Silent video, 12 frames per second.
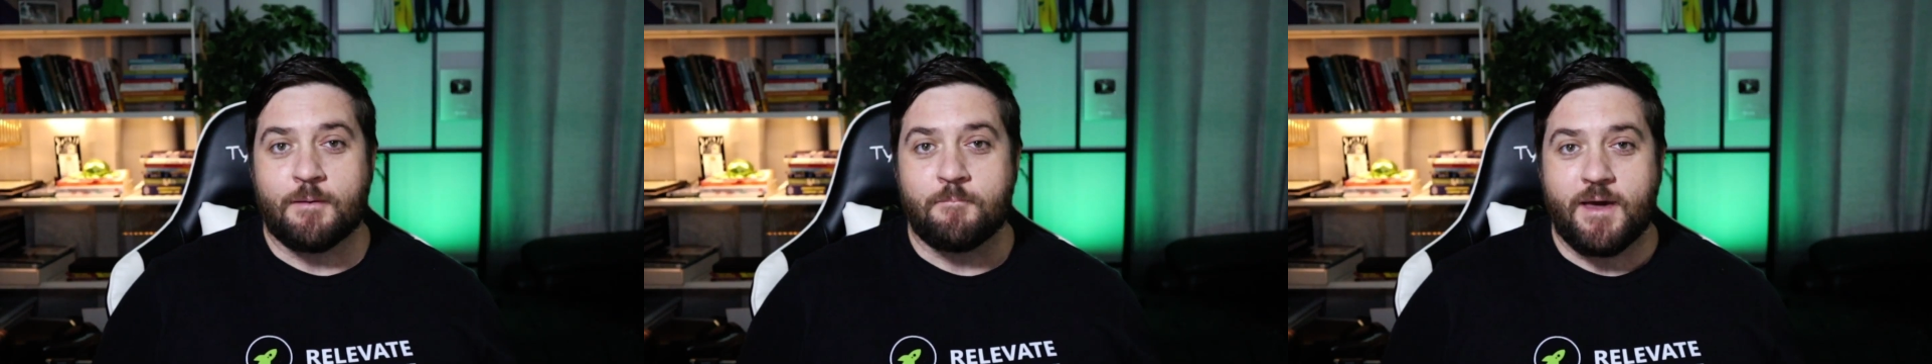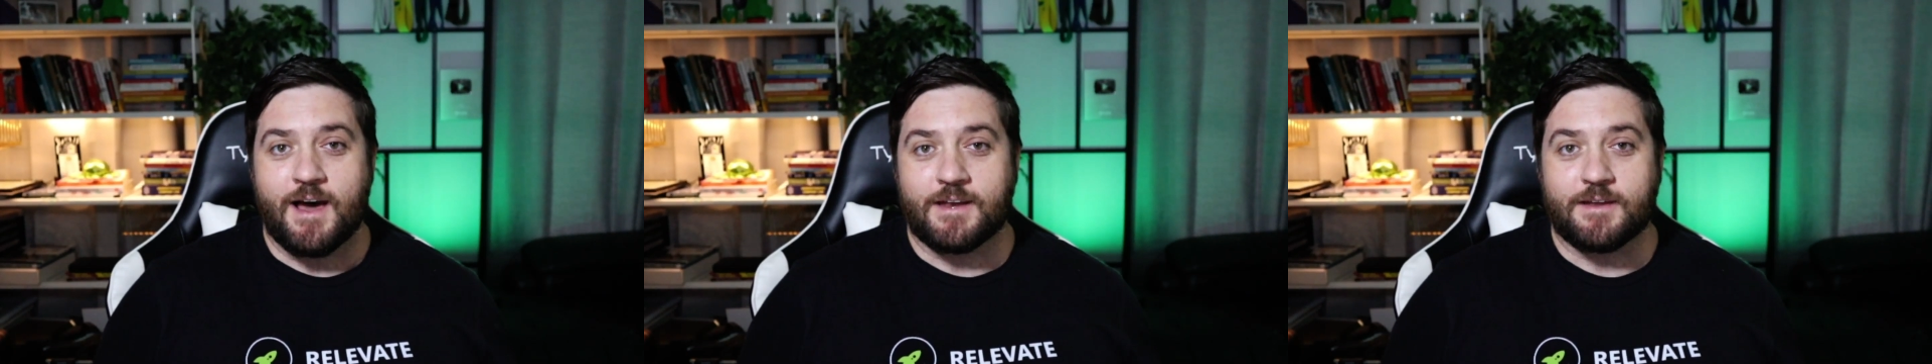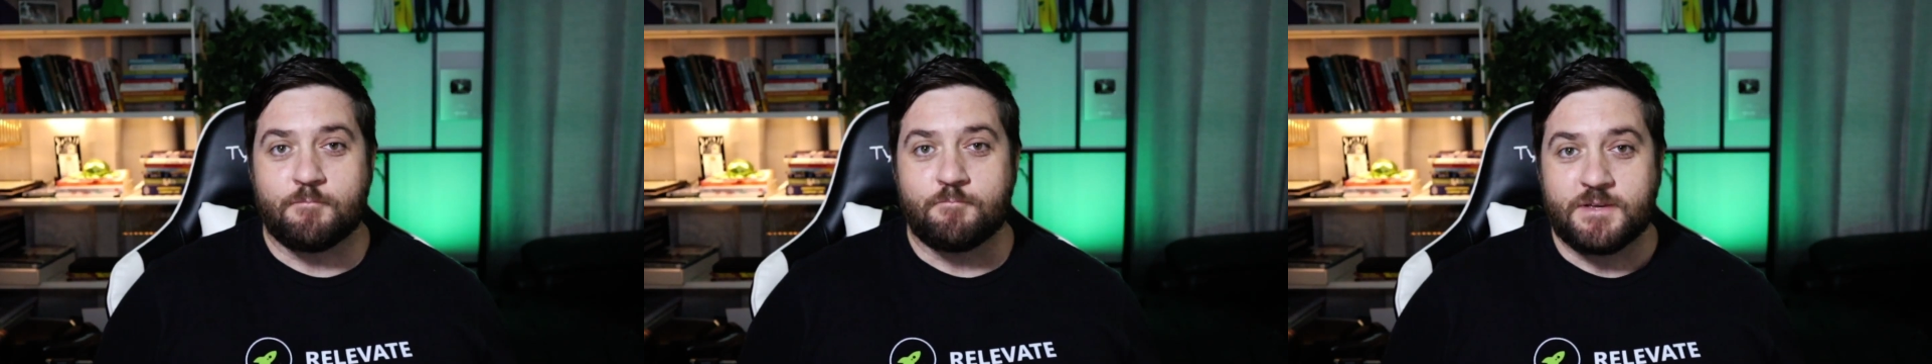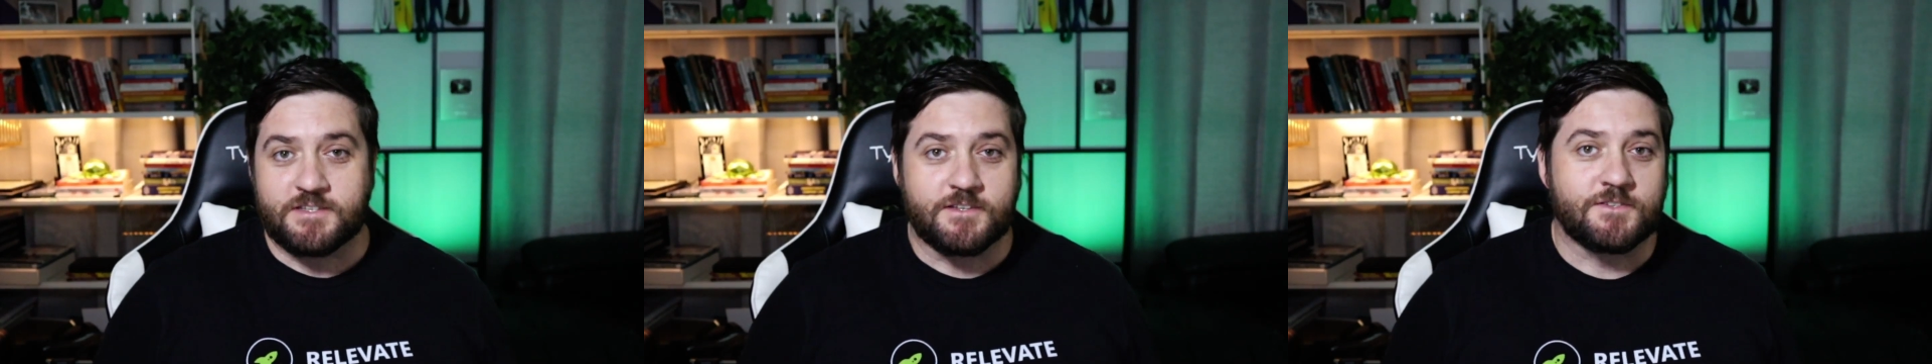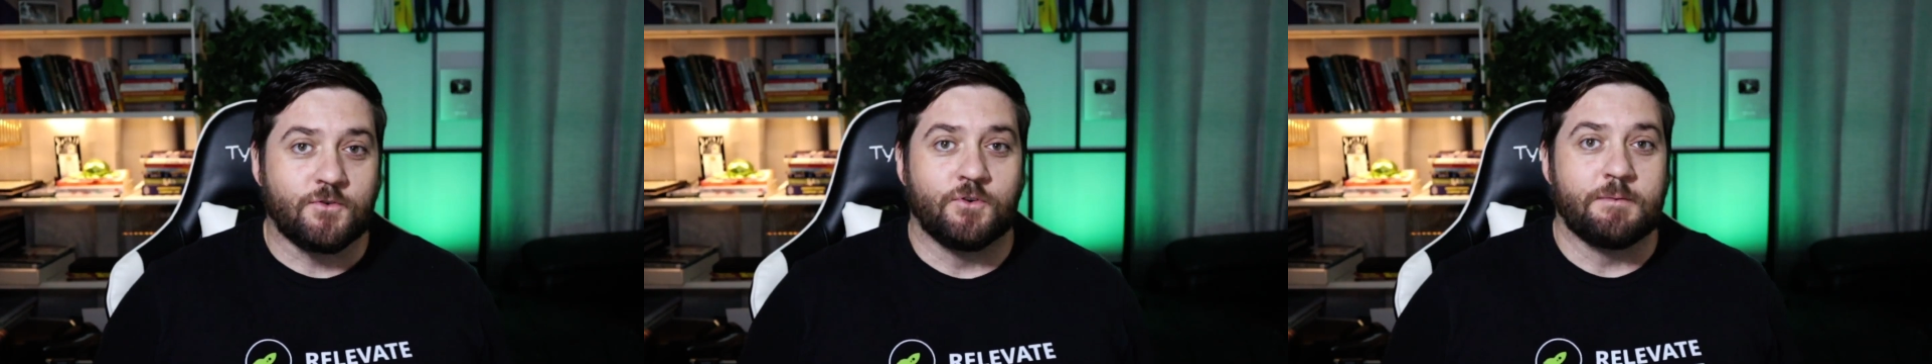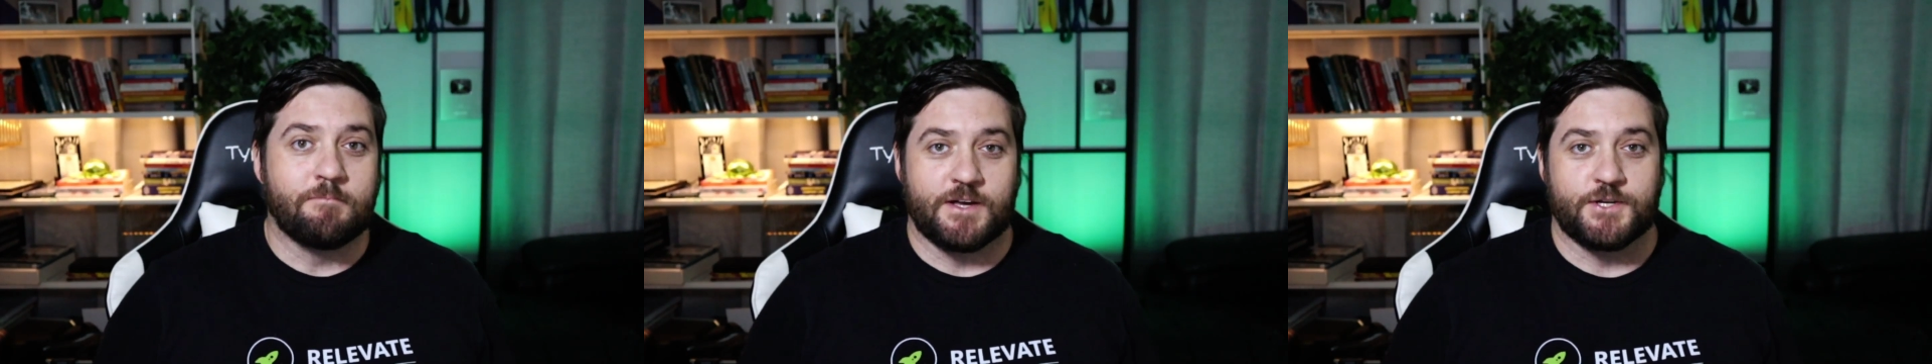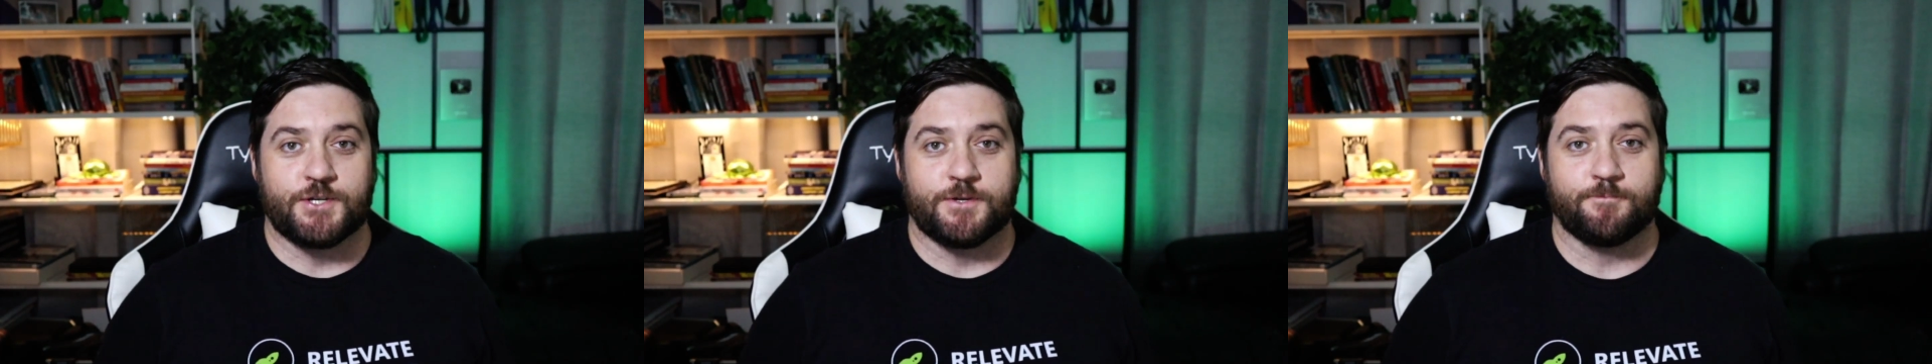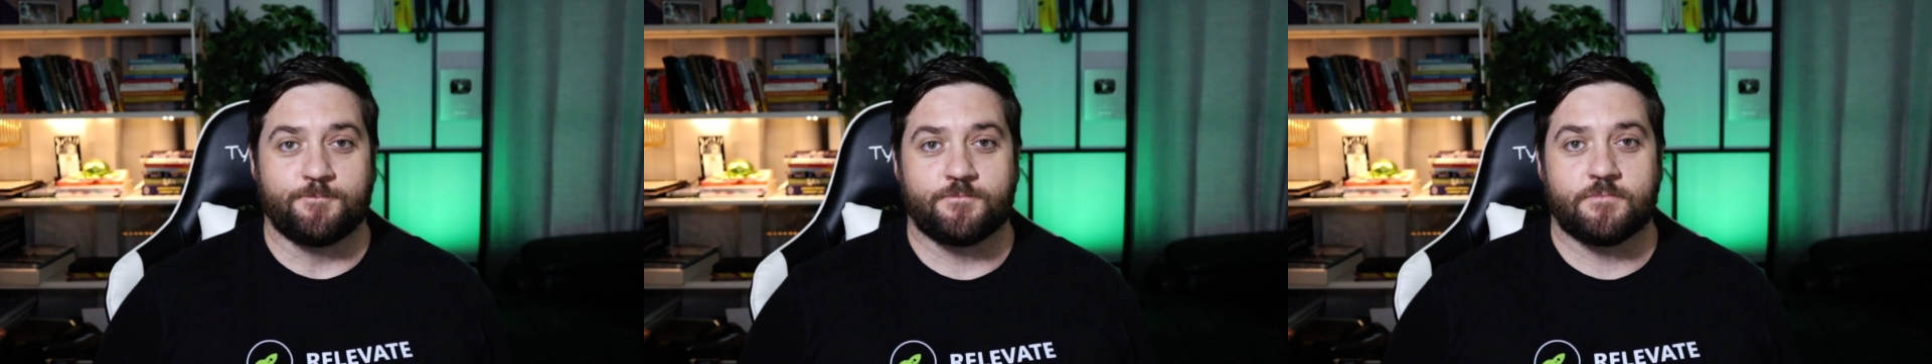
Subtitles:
about business automation,